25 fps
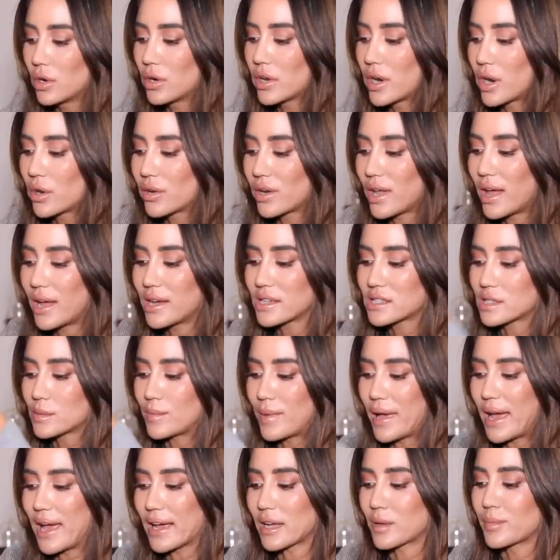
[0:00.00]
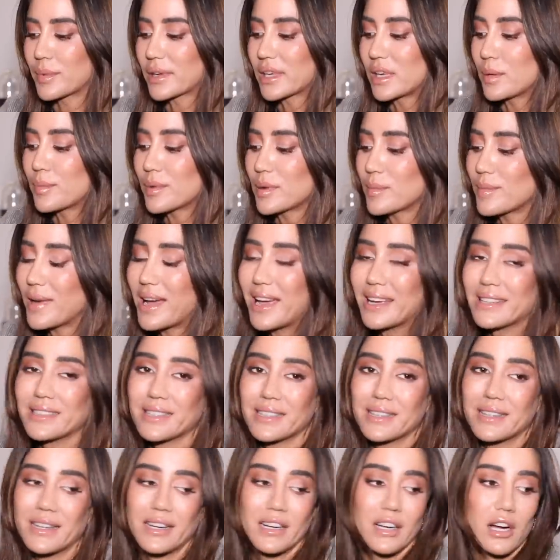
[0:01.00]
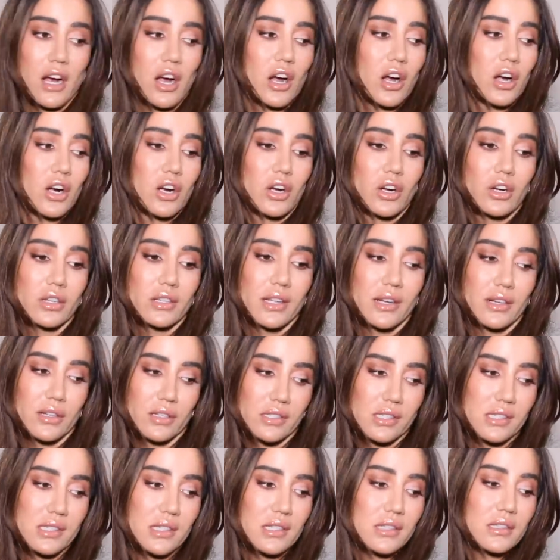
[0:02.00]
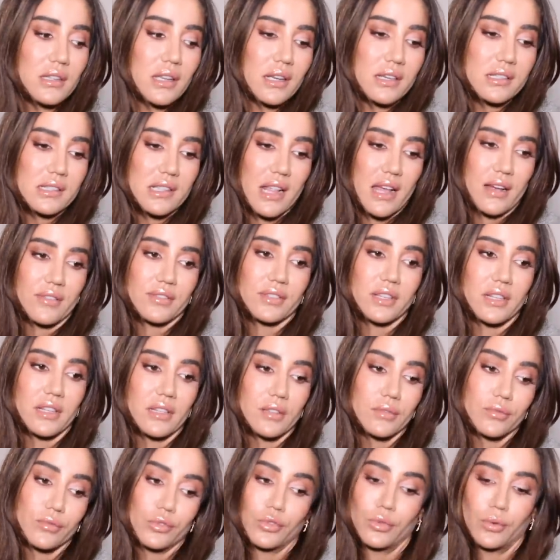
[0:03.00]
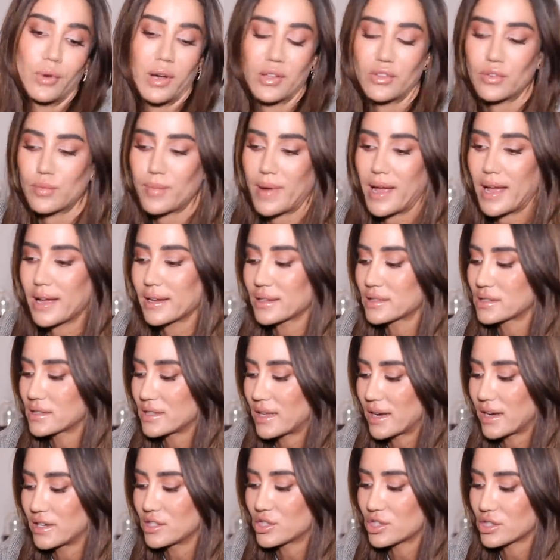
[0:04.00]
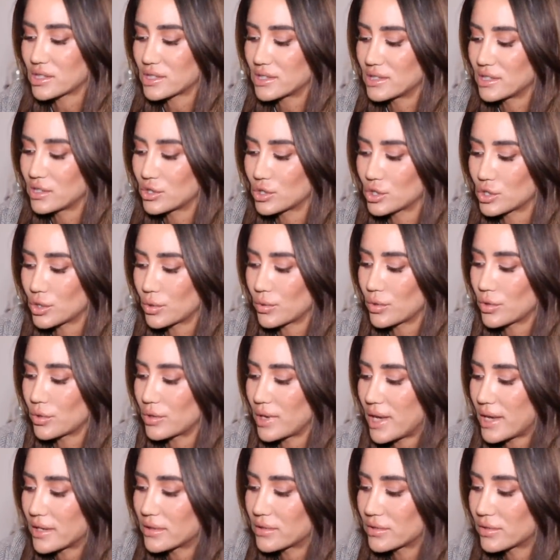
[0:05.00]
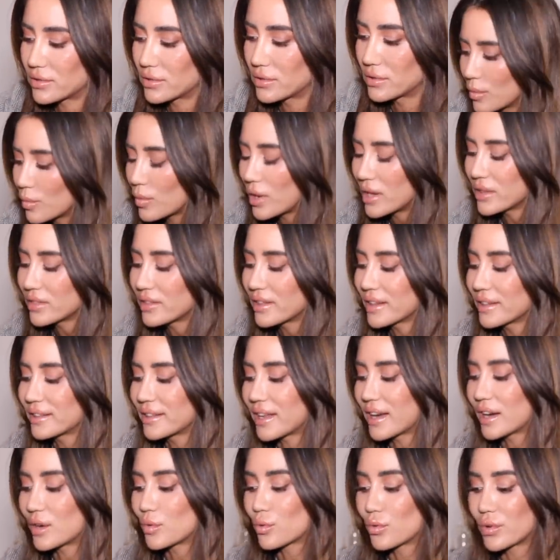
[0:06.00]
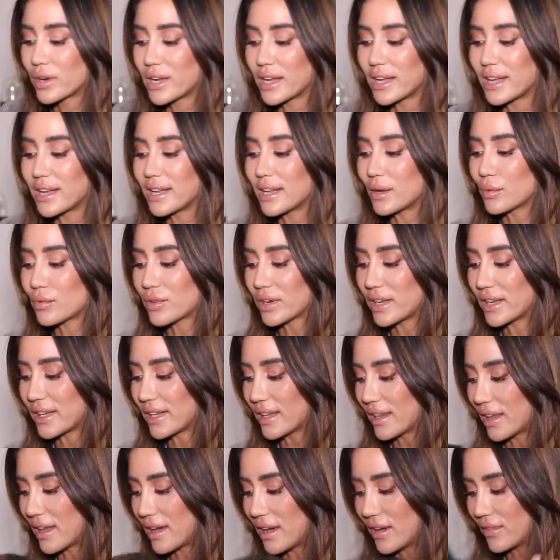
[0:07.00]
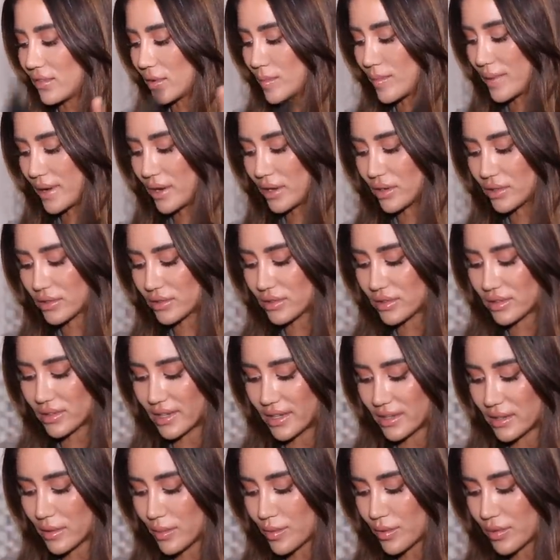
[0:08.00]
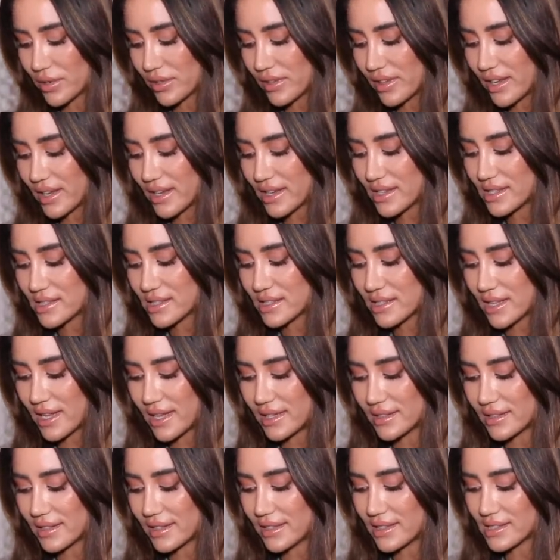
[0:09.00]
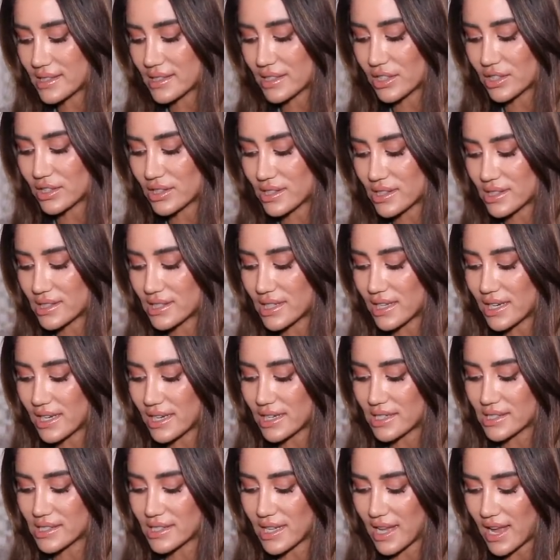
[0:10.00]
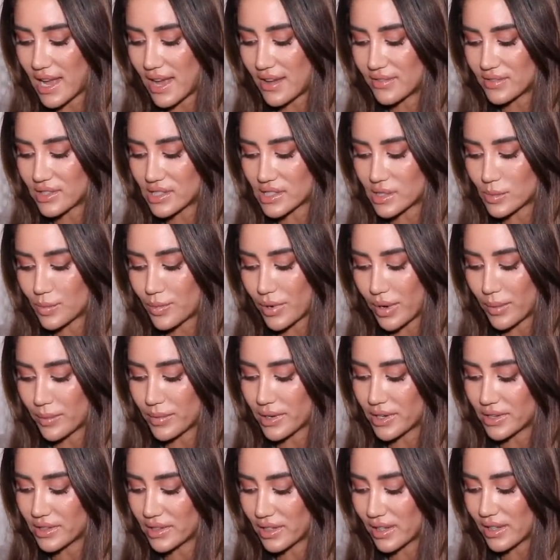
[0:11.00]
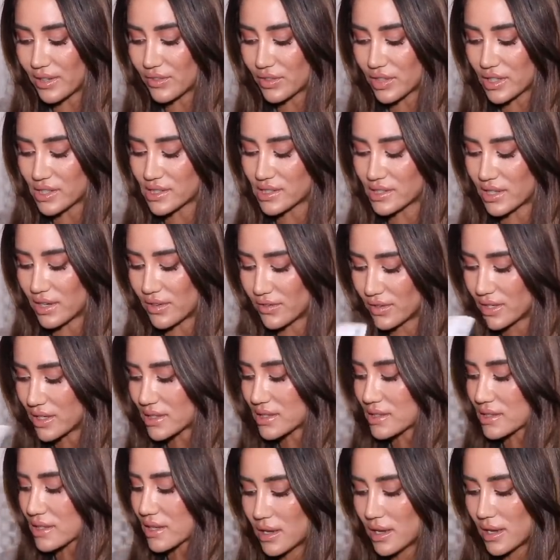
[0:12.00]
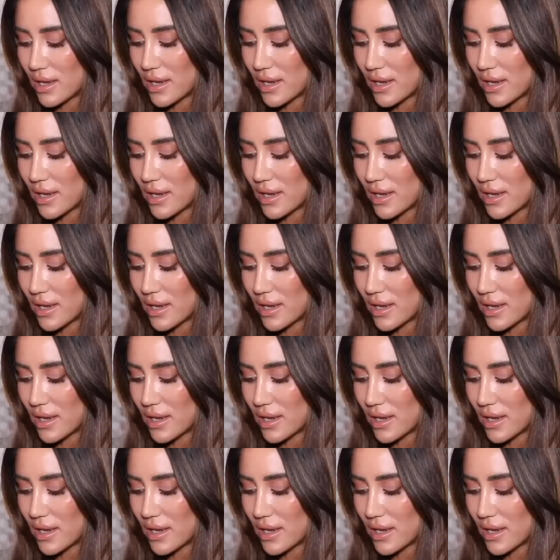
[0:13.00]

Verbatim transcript: on our last bag, but keep in mind that there are still things left in two other bags that I just didn't show you yet. One thing that I really love about Net-a-Porter is that in certain cities they have this premier delivery service.